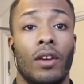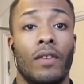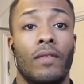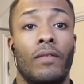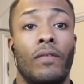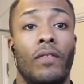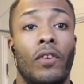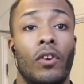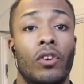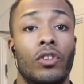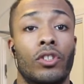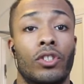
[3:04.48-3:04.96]

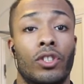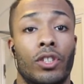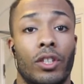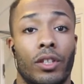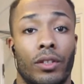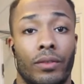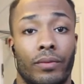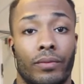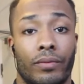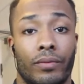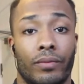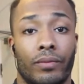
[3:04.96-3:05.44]
function.
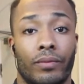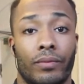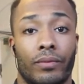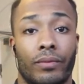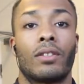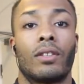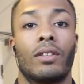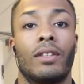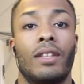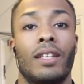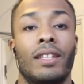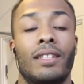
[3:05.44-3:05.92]

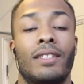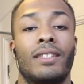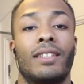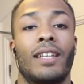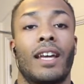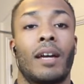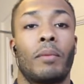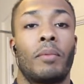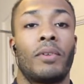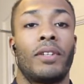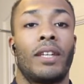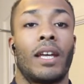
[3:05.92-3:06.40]
So this
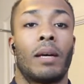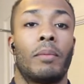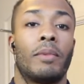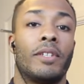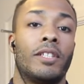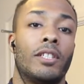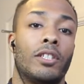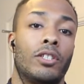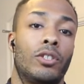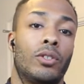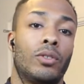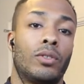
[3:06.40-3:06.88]
type of damage
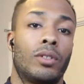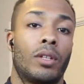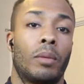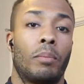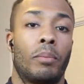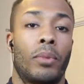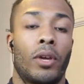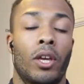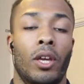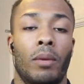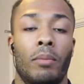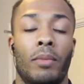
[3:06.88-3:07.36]
is usually
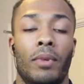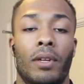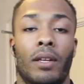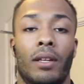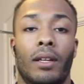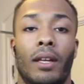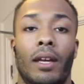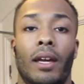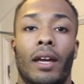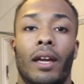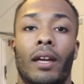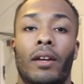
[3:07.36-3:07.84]
permanent
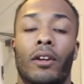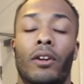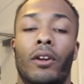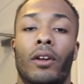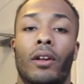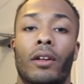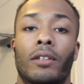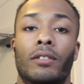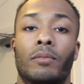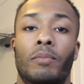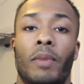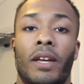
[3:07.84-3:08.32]
and
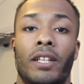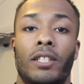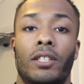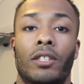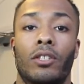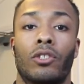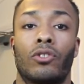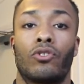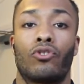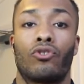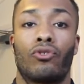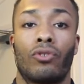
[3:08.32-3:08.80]
special
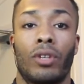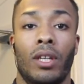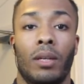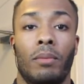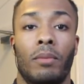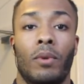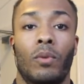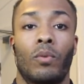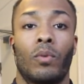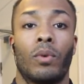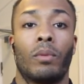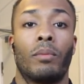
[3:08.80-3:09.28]

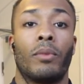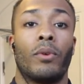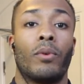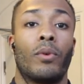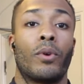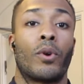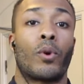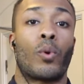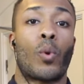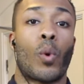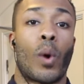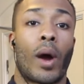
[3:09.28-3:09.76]
treatment will be
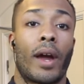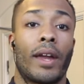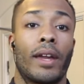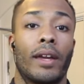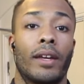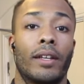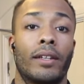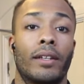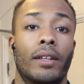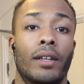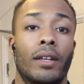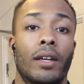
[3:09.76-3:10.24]

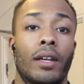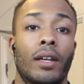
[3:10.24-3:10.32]
required